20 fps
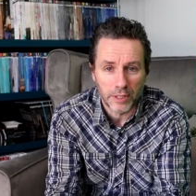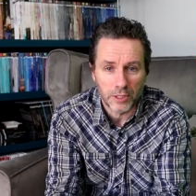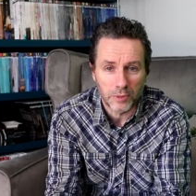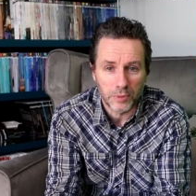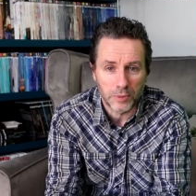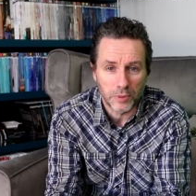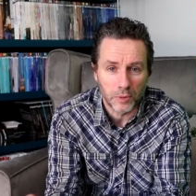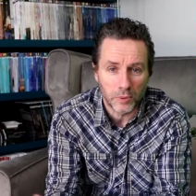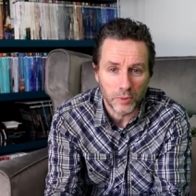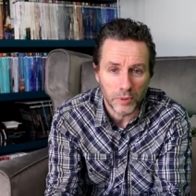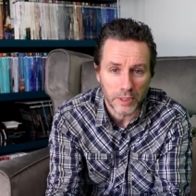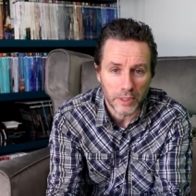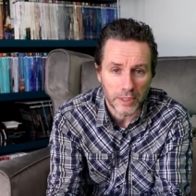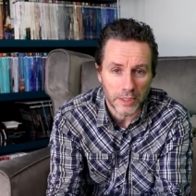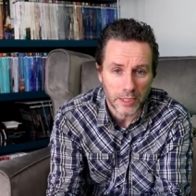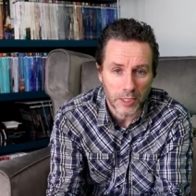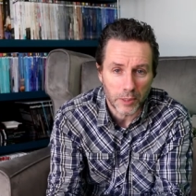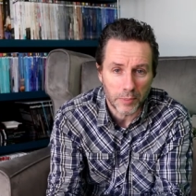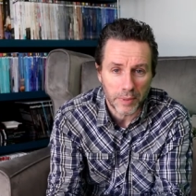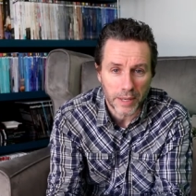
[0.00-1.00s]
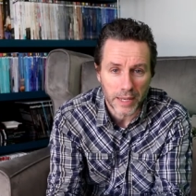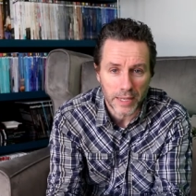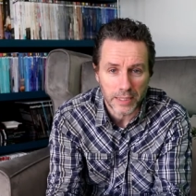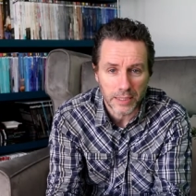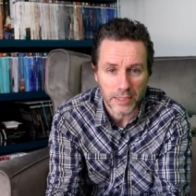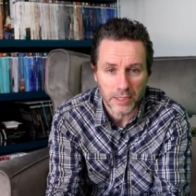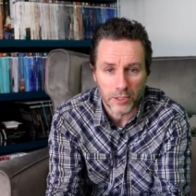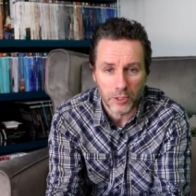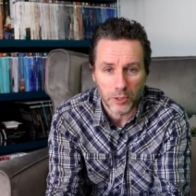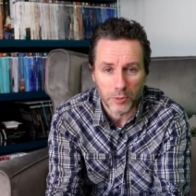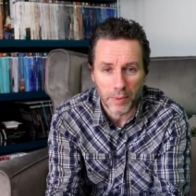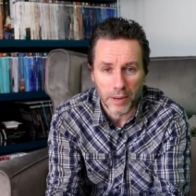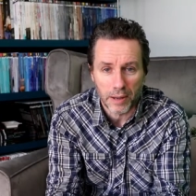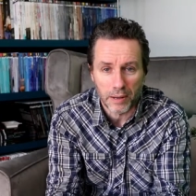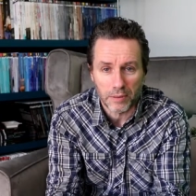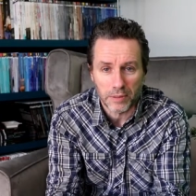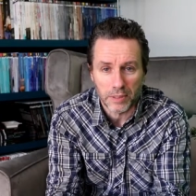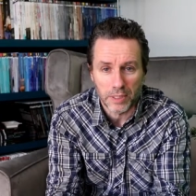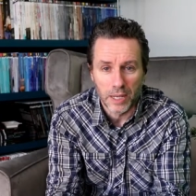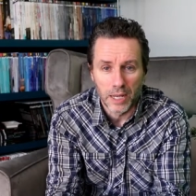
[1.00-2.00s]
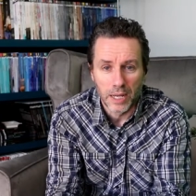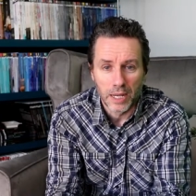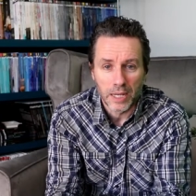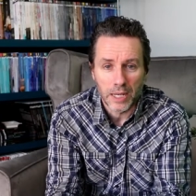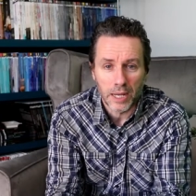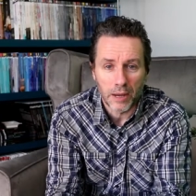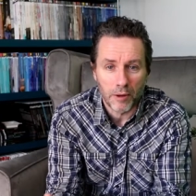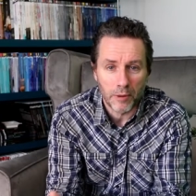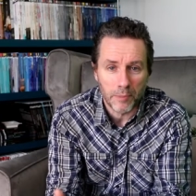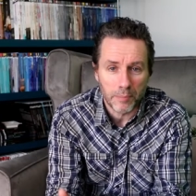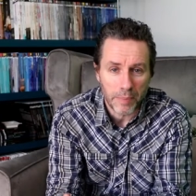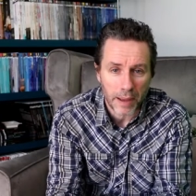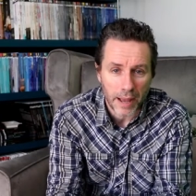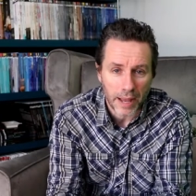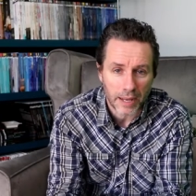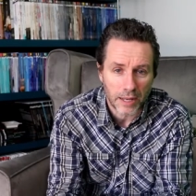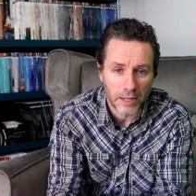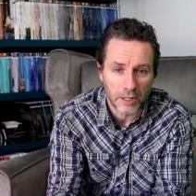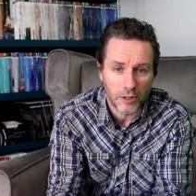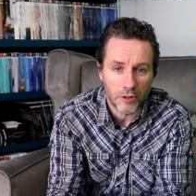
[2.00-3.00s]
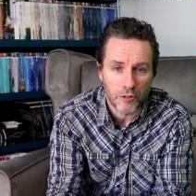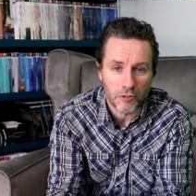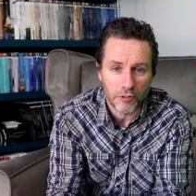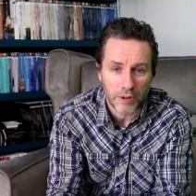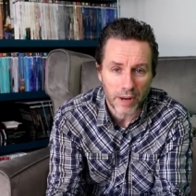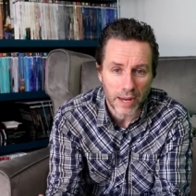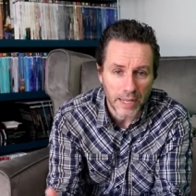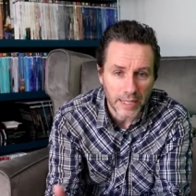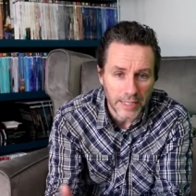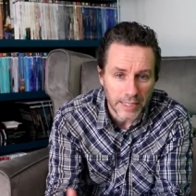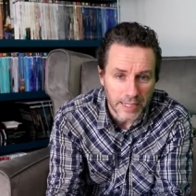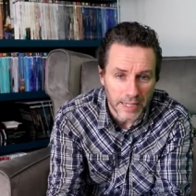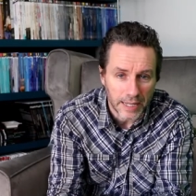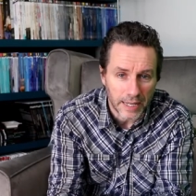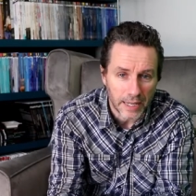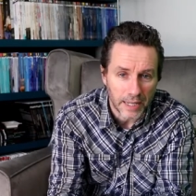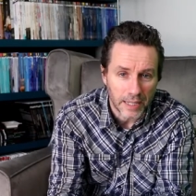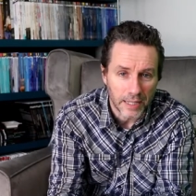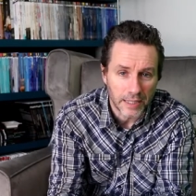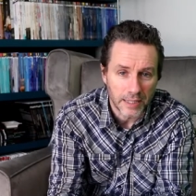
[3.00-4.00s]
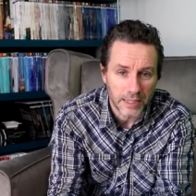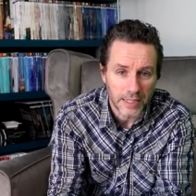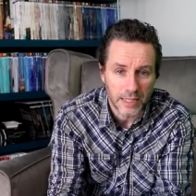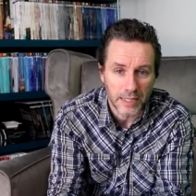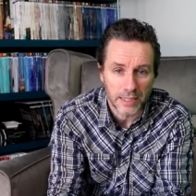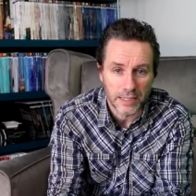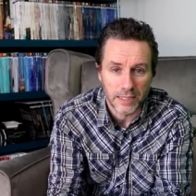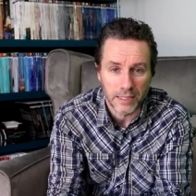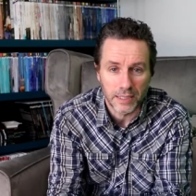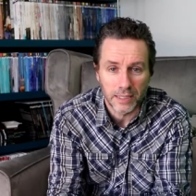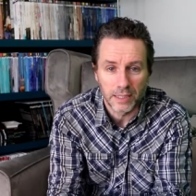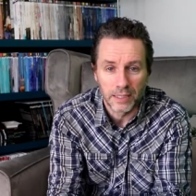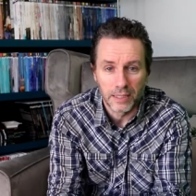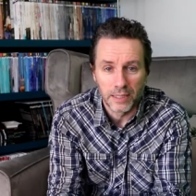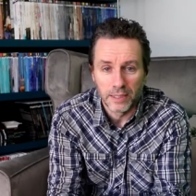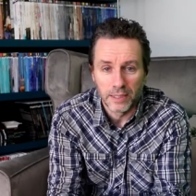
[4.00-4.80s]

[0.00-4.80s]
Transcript: into an audience, they'll be hesitant about going back and creating theatre.